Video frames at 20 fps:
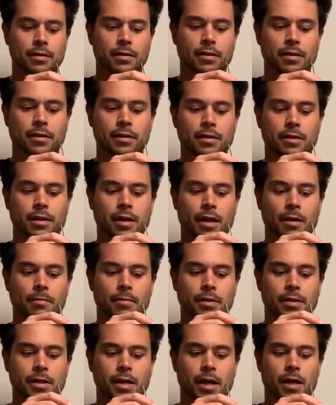to tamp
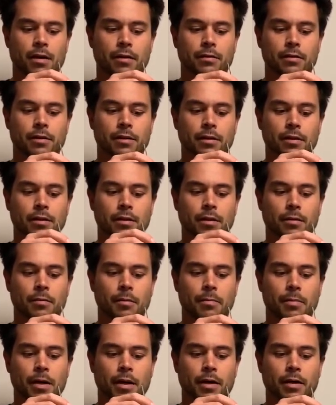it down a little
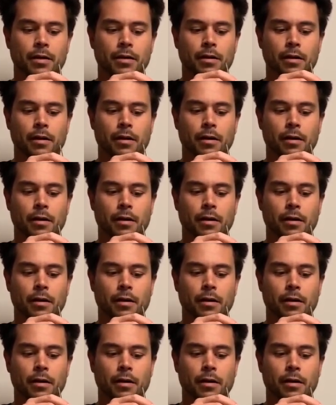bit better.